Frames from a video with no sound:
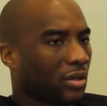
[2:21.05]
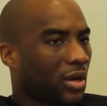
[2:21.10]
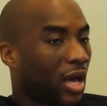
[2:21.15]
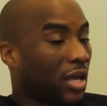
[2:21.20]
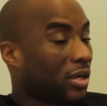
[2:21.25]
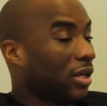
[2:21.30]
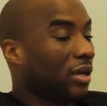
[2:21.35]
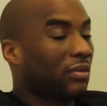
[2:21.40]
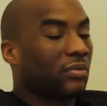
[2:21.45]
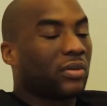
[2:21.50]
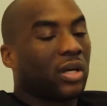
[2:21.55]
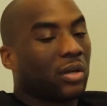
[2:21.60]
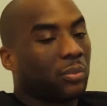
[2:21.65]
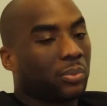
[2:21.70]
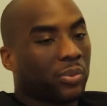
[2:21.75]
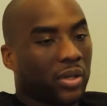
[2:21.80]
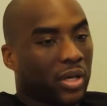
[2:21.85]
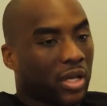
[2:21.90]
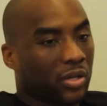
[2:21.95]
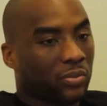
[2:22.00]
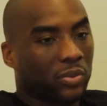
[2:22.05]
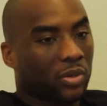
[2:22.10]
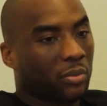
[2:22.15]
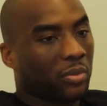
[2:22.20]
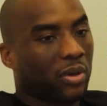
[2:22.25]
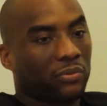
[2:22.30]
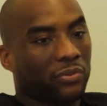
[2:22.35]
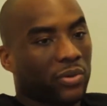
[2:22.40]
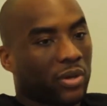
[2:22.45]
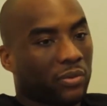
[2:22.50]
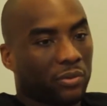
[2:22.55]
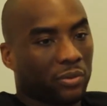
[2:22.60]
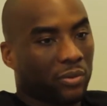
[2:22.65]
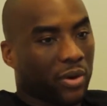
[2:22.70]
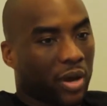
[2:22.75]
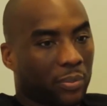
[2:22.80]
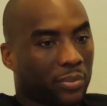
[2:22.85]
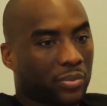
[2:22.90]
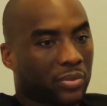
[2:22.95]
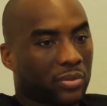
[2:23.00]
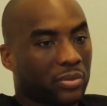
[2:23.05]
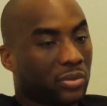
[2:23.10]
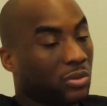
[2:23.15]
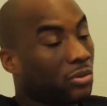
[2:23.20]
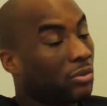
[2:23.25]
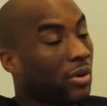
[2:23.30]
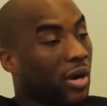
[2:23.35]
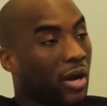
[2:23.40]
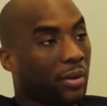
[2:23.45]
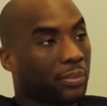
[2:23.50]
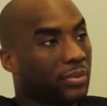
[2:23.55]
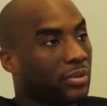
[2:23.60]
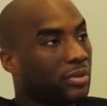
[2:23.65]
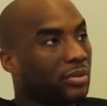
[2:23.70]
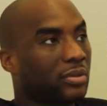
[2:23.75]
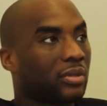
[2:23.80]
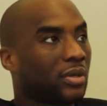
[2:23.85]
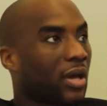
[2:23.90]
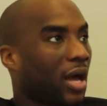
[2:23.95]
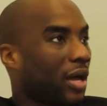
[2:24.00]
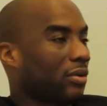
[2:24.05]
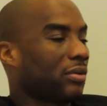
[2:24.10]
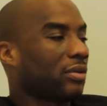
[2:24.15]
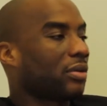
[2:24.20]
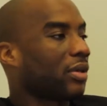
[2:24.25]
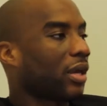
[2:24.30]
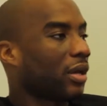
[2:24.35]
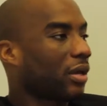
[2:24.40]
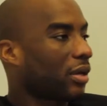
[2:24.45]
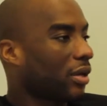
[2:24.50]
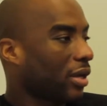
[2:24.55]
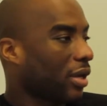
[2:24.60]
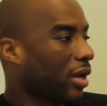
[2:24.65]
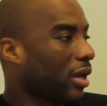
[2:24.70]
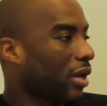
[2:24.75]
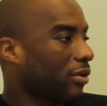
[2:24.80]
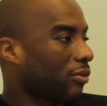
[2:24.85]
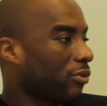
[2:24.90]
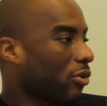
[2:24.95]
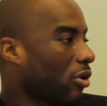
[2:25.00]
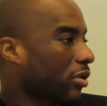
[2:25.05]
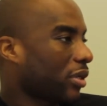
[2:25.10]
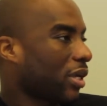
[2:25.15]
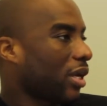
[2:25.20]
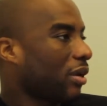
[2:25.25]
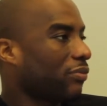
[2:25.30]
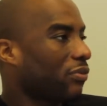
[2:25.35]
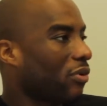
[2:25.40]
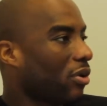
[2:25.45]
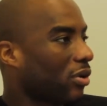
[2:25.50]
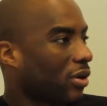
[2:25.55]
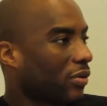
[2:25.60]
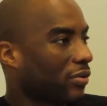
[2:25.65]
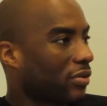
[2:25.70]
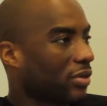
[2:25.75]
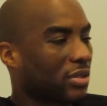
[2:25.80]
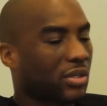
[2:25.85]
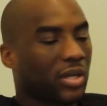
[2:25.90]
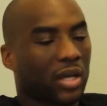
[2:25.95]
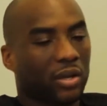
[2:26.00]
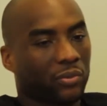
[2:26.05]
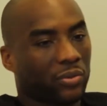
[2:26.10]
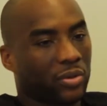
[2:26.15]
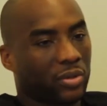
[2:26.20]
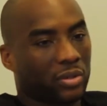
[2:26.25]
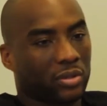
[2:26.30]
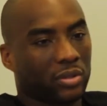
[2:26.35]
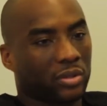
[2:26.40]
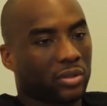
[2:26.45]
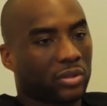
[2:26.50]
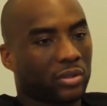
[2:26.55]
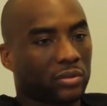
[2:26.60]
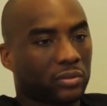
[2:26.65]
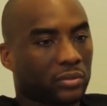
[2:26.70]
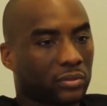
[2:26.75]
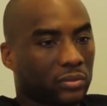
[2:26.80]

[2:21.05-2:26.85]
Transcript: I love Gunplay. That's one of my favorite rappers, new rappers. Ross can't fall off because of that reason alone.